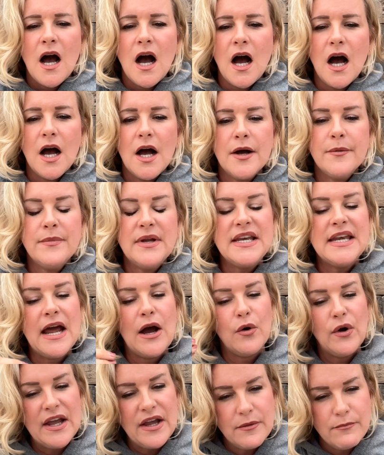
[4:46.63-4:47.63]

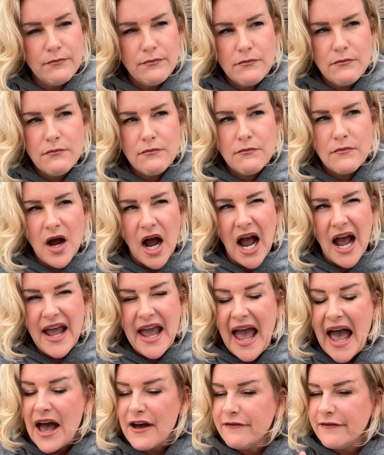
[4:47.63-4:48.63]
Now, I
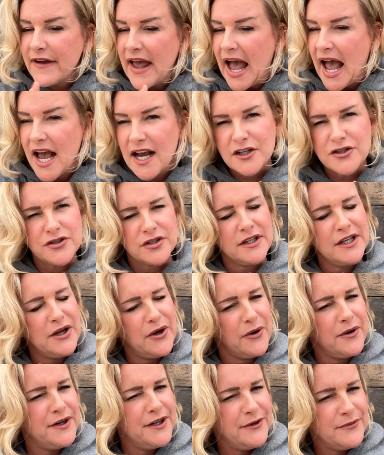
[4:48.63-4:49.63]
have actually
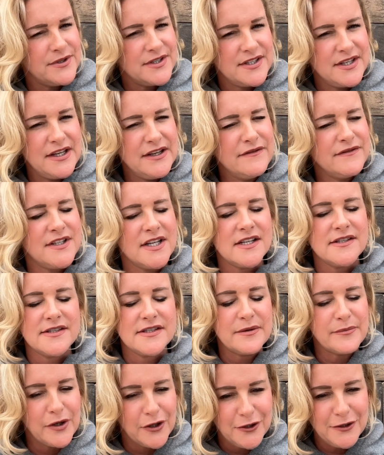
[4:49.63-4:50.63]
already received
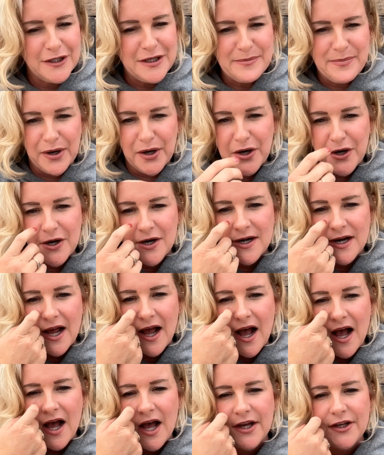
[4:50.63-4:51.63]
some early bird
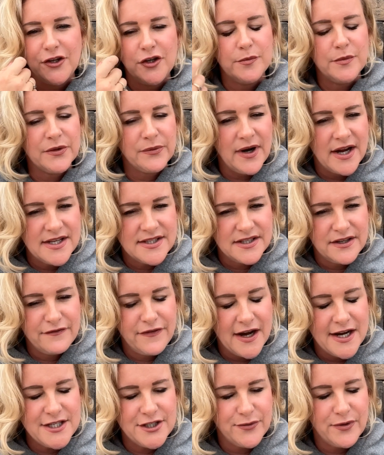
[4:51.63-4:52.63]
human rights
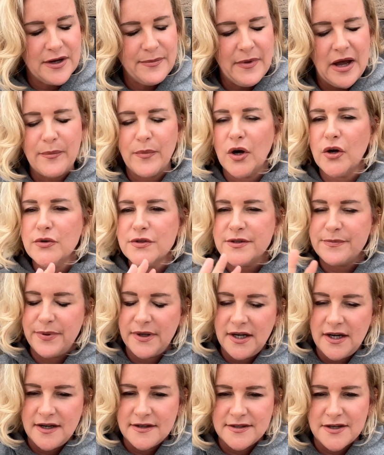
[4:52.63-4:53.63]
advisory memos,
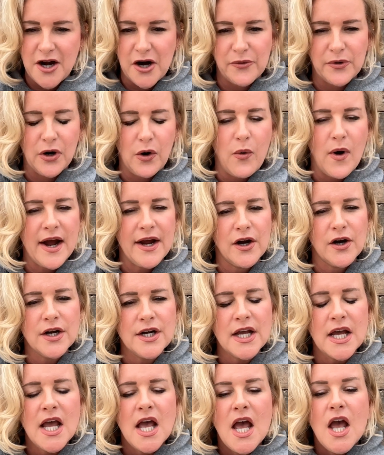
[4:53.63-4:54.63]
but it is not required.